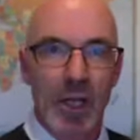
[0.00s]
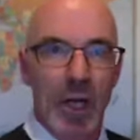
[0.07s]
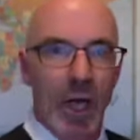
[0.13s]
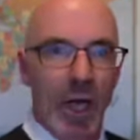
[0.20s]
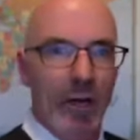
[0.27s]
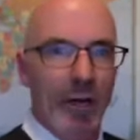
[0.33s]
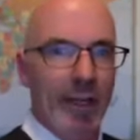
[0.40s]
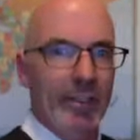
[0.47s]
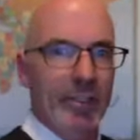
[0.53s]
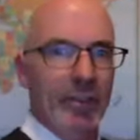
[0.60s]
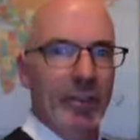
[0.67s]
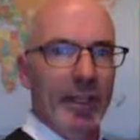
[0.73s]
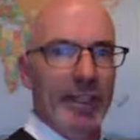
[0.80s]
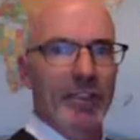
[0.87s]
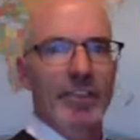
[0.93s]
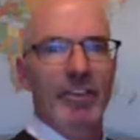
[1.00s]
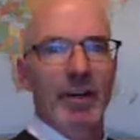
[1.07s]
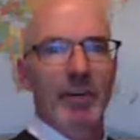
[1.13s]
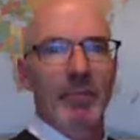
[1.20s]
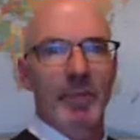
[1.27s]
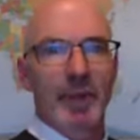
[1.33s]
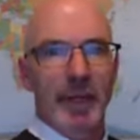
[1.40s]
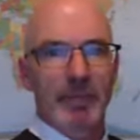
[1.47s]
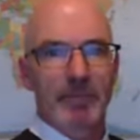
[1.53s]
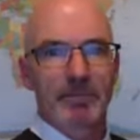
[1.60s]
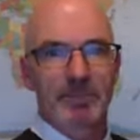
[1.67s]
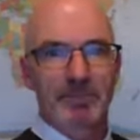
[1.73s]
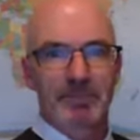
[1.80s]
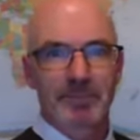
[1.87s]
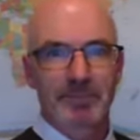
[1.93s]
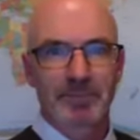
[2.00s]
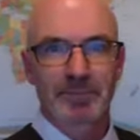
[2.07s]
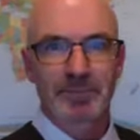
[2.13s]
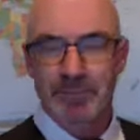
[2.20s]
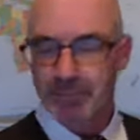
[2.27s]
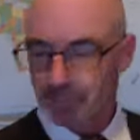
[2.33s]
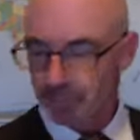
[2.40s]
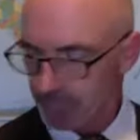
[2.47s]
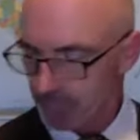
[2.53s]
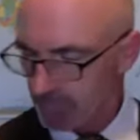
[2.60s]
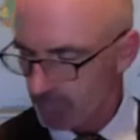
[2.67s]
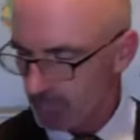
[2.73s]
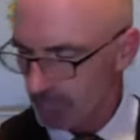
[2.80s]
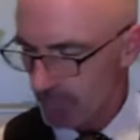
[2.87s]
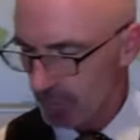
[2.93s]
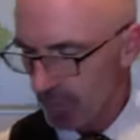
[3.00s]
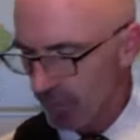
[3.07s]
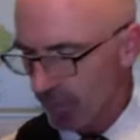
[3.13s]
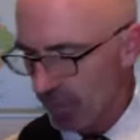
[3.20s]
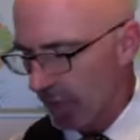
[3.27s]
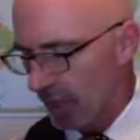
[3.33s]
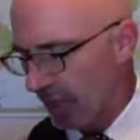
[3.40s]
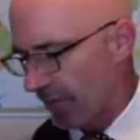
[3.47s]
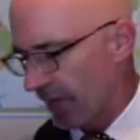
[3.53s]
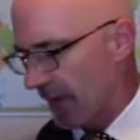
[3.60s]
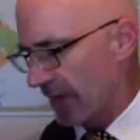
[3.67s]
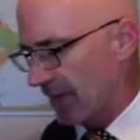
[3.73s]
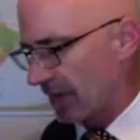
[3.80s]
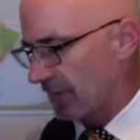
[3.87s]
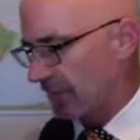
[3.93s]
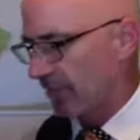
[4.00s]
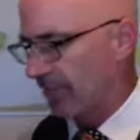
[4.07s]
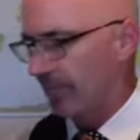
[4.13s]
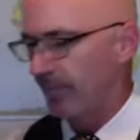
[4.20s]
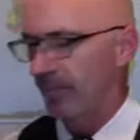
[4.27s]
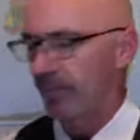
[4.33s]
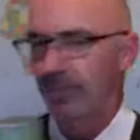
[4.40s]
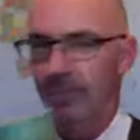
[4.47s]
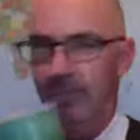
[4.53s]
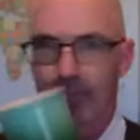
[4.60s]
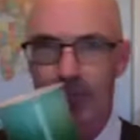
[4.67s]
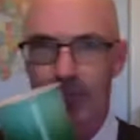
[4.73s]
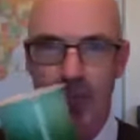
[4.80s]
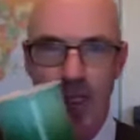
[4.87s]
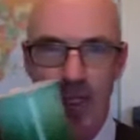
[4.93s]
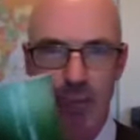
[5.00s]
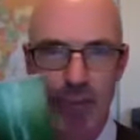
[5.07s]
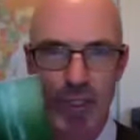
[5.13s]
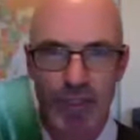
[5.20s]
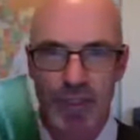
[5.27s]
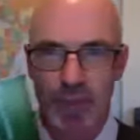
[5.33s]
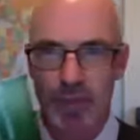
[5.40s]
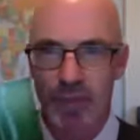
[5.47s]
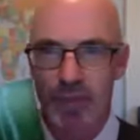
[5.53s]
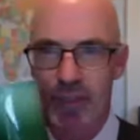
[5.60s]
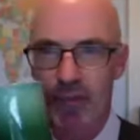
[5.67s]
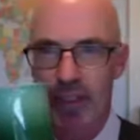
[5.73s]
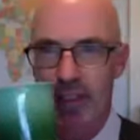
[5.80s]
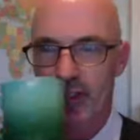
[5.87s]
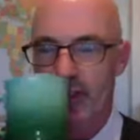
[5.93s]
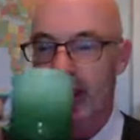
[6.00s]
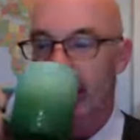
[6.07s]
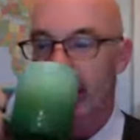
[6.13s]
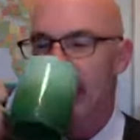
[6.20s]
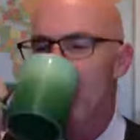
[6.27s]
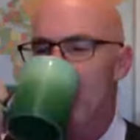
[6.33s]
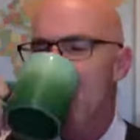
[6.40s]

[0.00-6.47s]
All right, so let's jump in. But before all of that, a wee sip of the green stuff.